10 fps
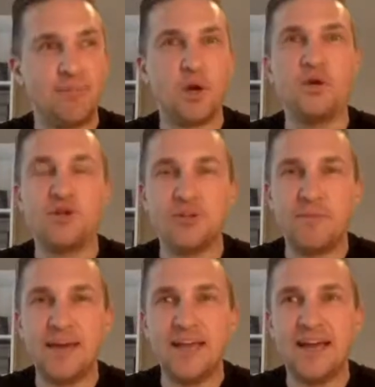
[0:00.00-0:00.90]
pushing
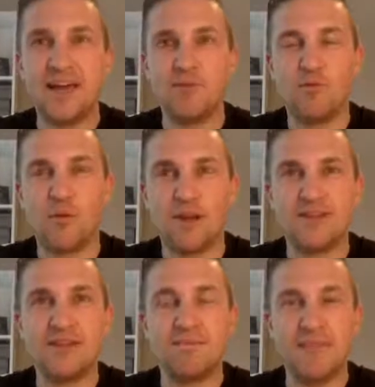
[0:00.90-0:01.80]
me and
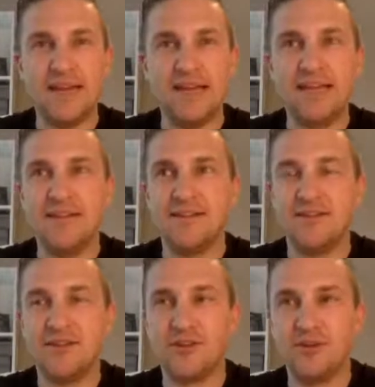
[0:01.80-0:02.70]
wanting me
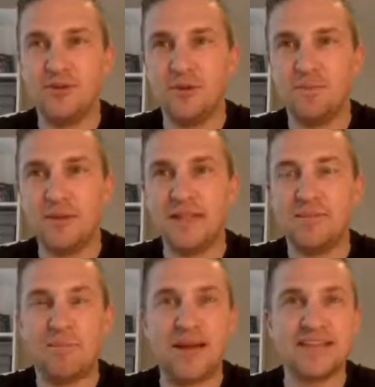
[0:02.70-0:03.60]
to be
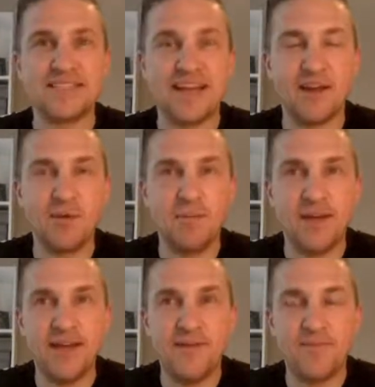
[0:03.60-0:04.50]
the best that I could
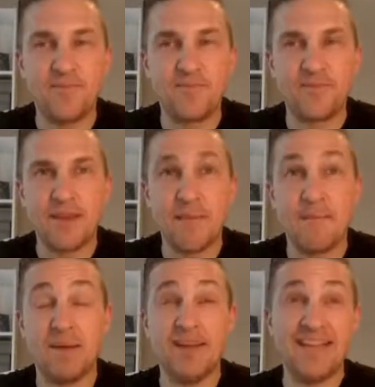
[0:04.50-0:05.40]
be
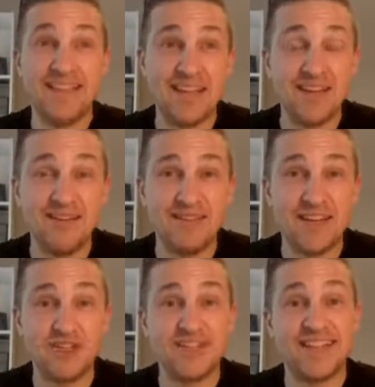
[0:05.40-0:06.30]
maybe he did
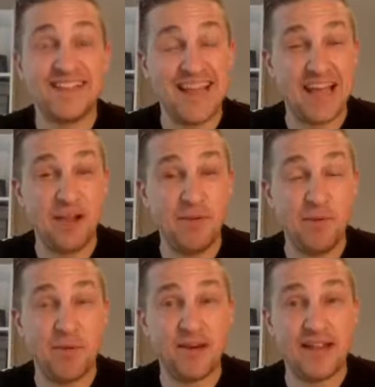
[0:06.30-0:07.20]
and he just didn't tell
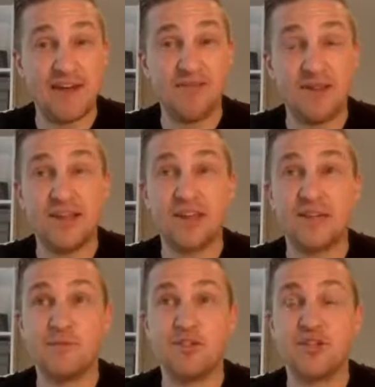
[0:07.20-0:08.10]
me but i definitely think
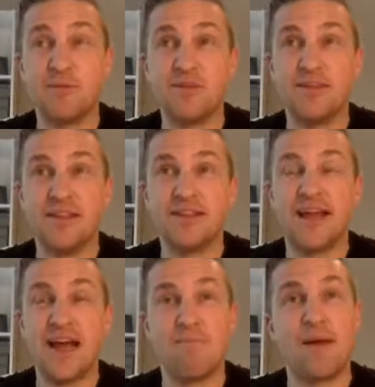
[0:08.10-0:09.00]
that it was something that
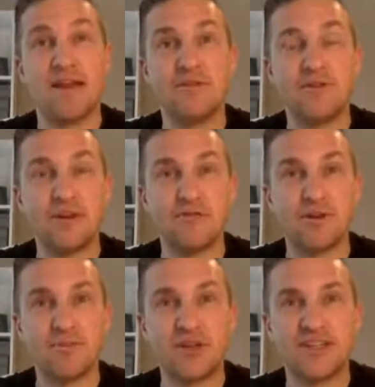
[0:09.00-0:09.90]
i benefited
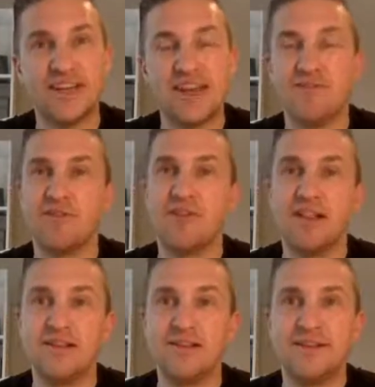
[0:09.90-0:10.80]
from because i never
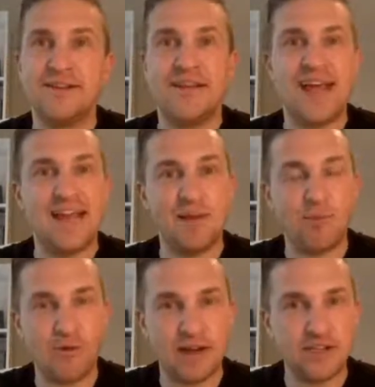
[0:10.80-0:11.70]
felt any
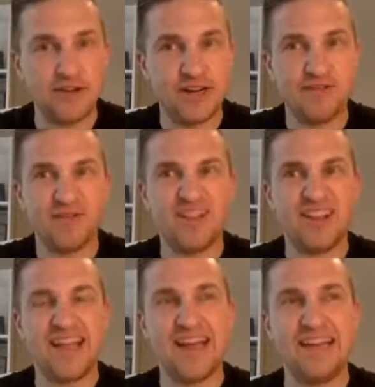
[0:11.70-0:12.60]
pressure i never
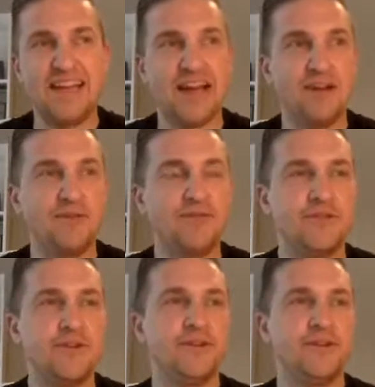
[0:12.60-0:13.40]
felt any kind of